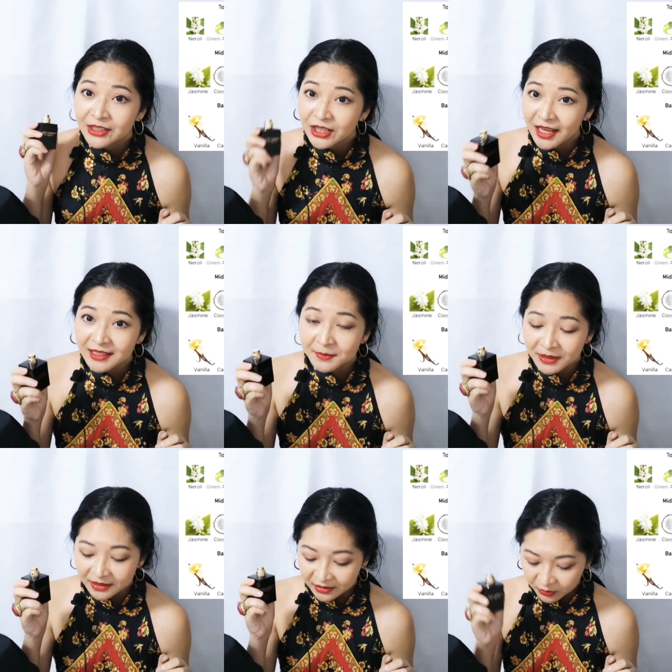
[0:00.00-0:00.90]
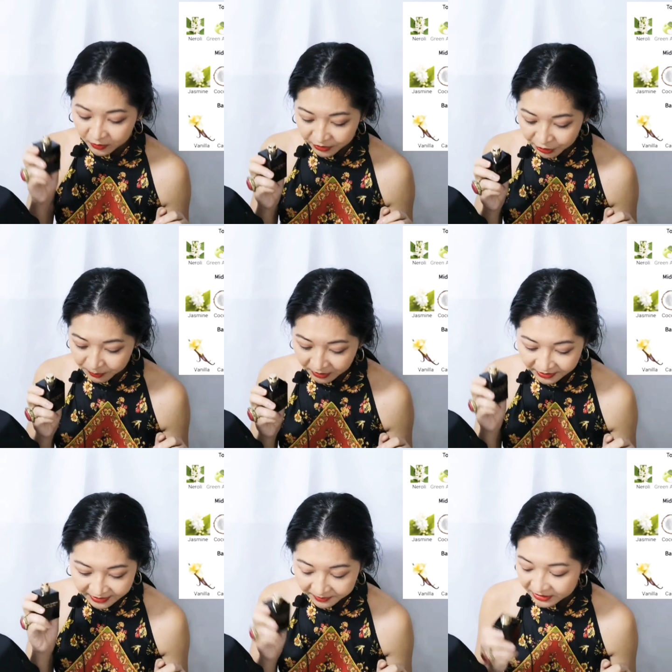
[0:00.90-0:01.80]
jasmine and orange
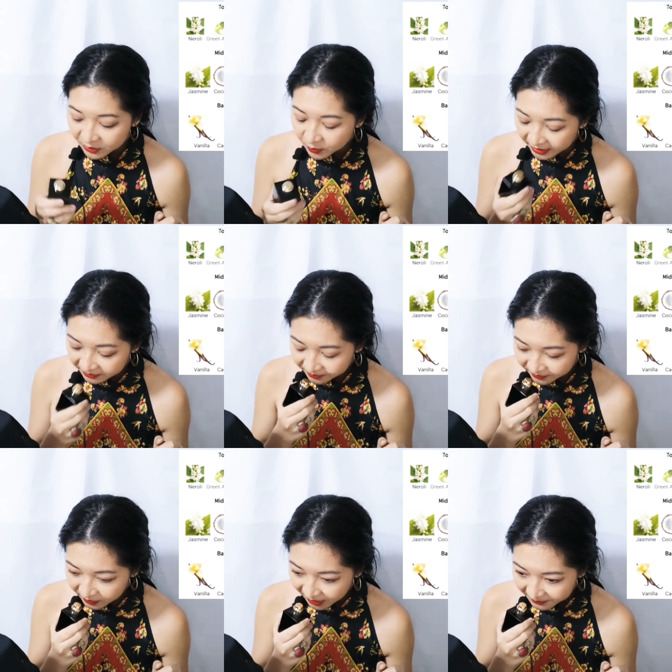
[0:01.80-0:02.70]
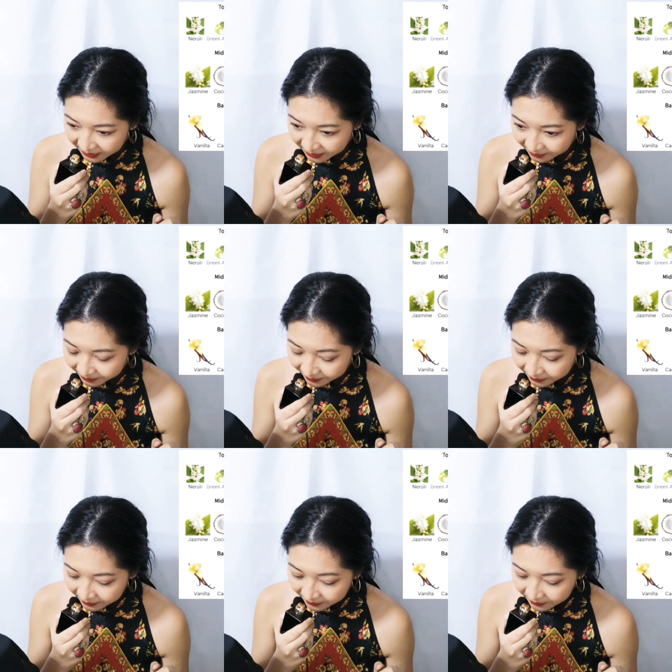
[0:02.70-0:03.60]
blossom is quite dominant.
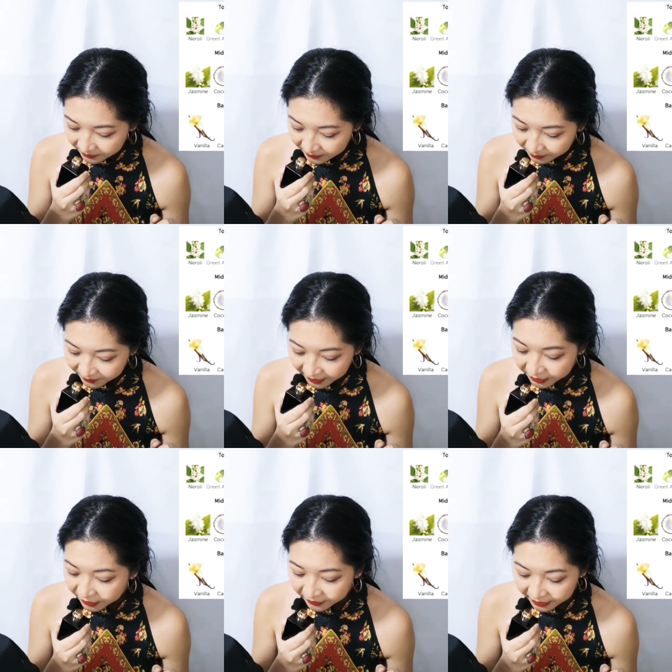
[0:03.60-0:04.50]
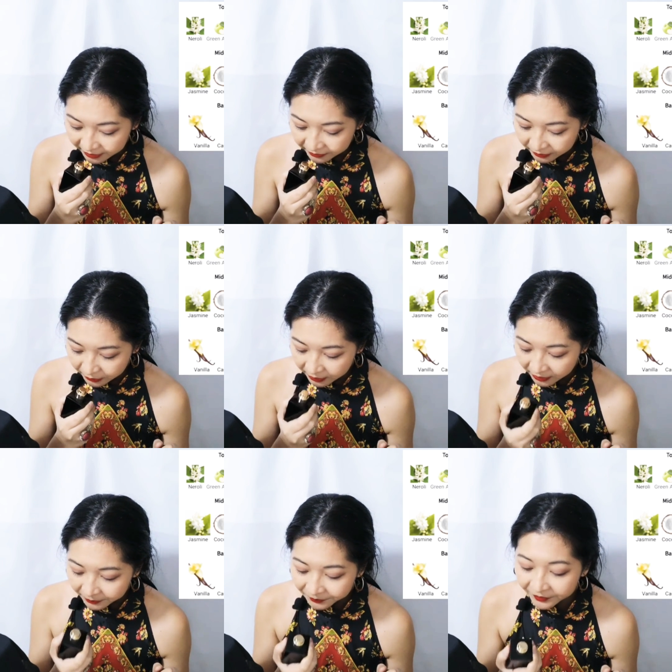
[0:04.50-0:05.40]
Very, very
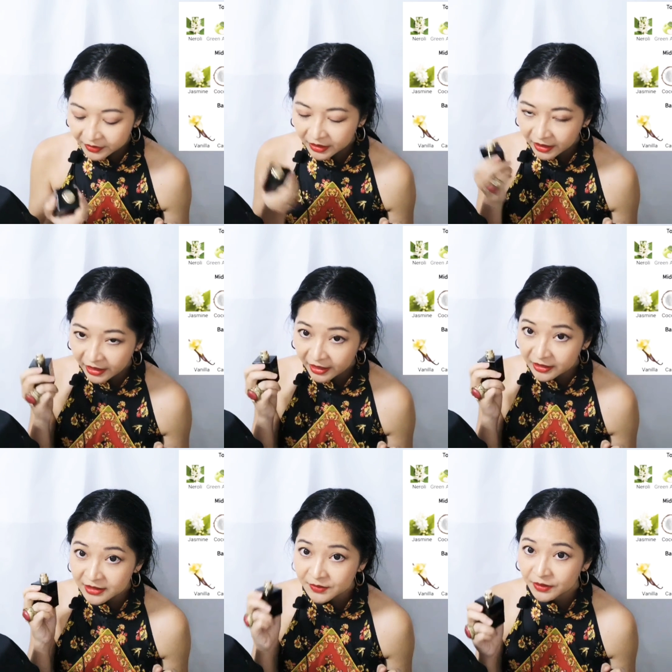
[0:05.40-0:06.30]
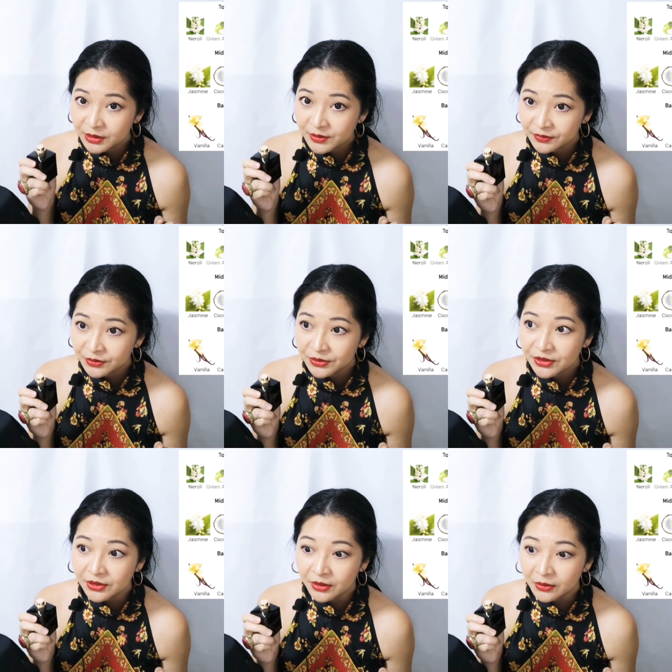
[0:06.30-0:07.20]
floral. And as far as
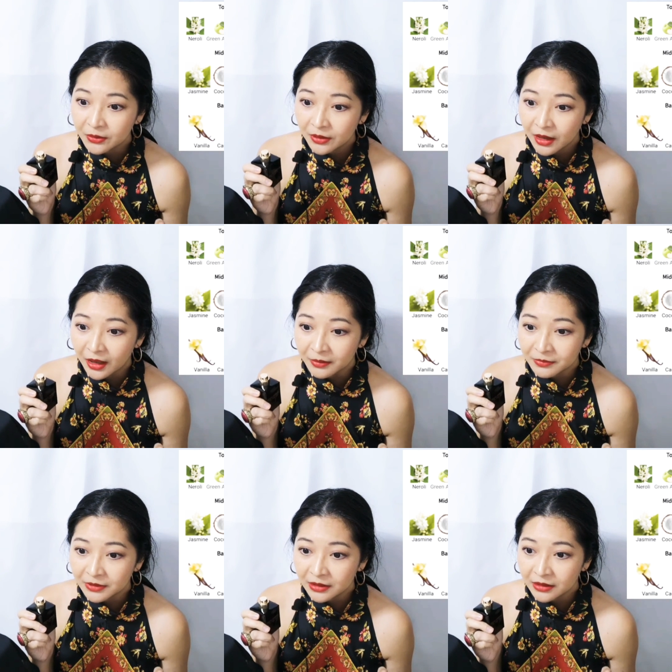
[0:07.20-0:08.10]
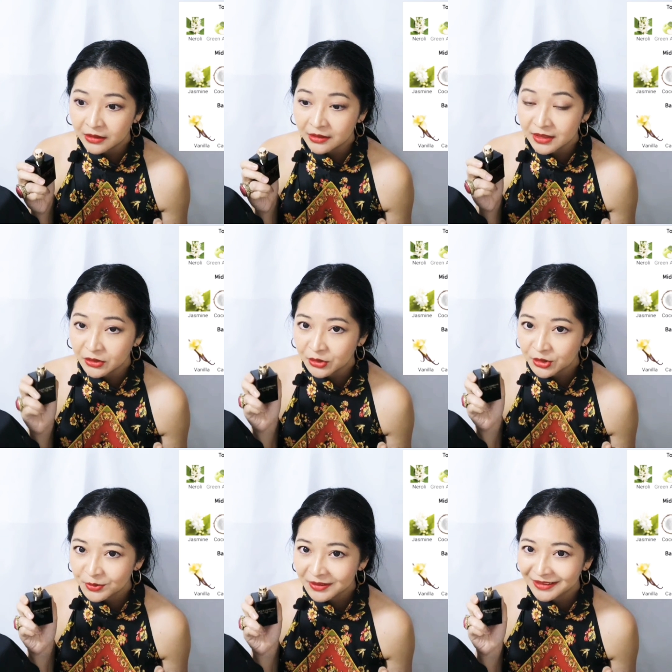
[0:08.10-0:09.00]
fruits go, it's
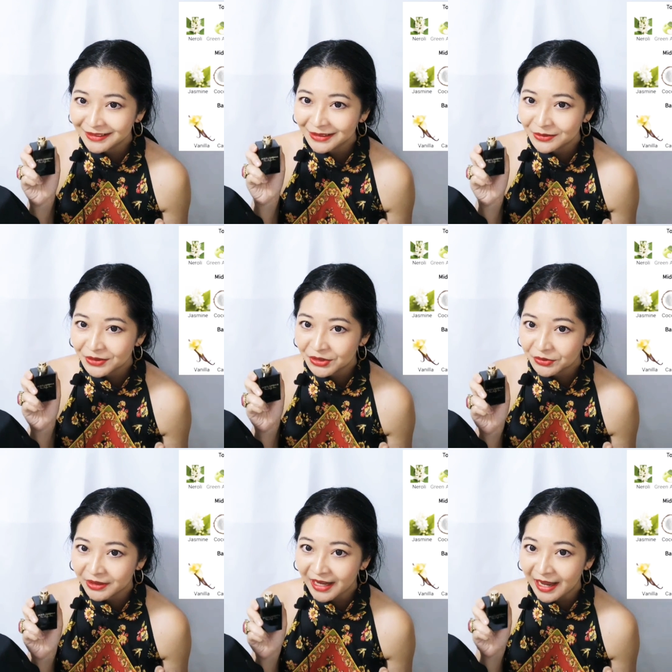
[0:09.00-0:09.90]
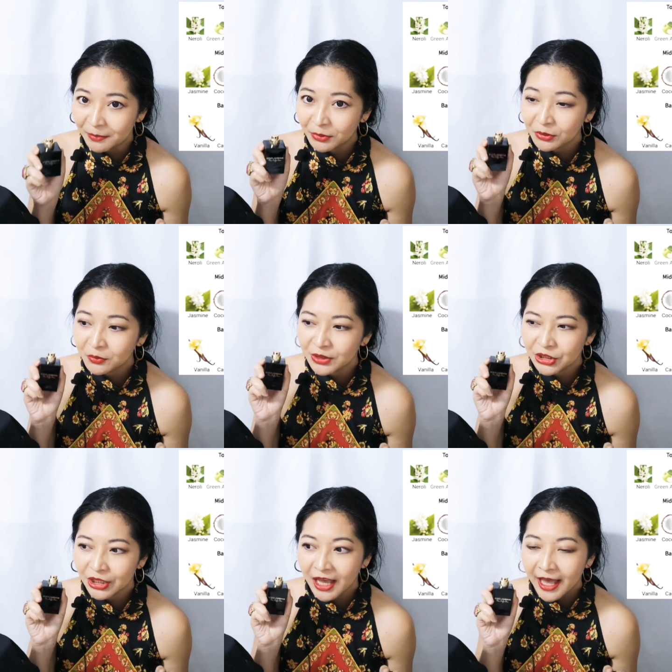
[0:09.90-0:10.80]
unusual that they used green apple,
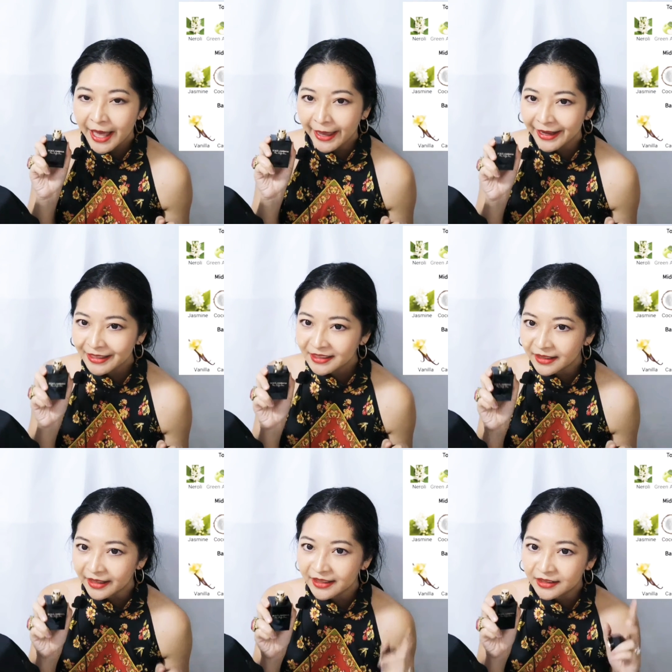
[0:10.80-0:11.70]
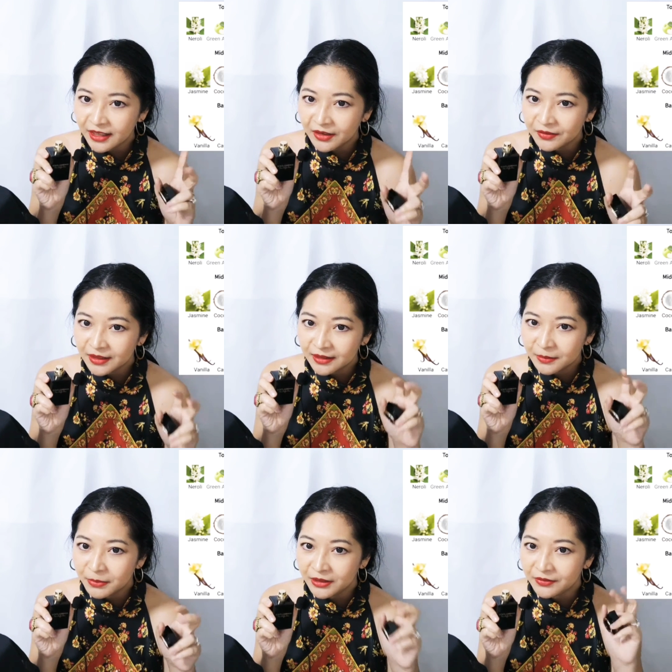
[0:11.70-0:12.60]
which I kind of like. It gave it
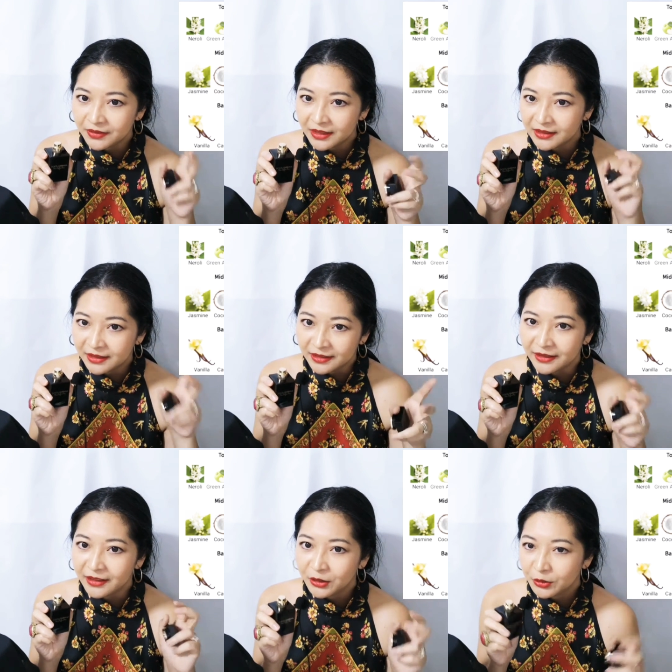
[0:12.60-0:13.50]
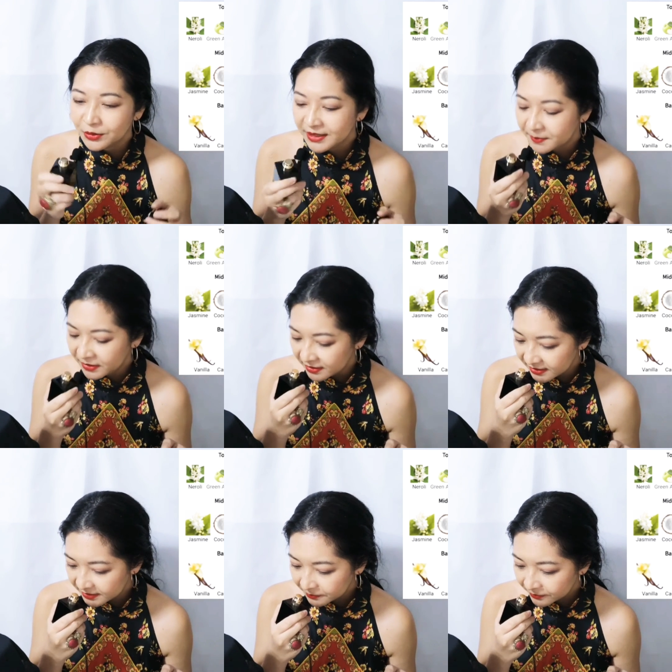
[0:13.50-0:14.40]
a bit of that kind of like
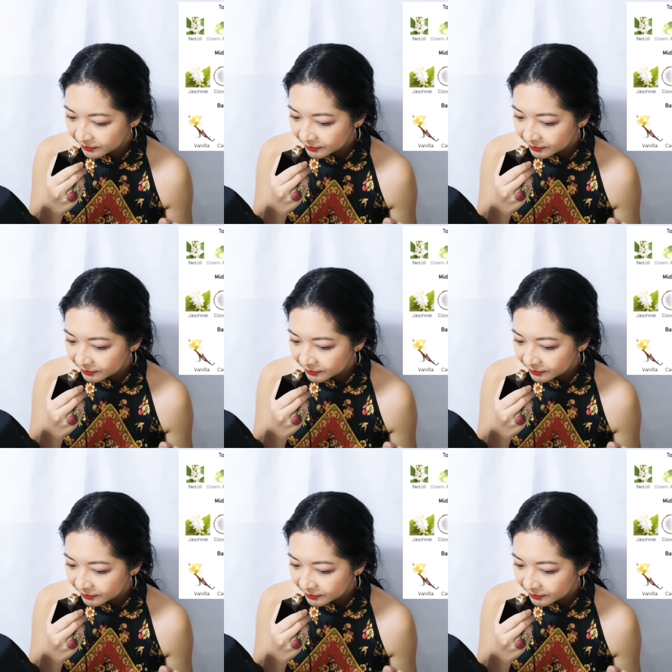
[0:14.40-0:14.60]
crispiness